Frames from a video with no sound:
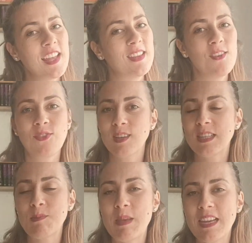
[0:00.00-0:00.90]
different
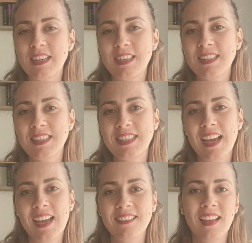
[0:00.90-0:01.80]
speakers
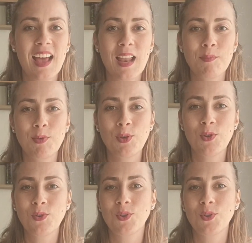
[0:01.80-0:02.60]
that help you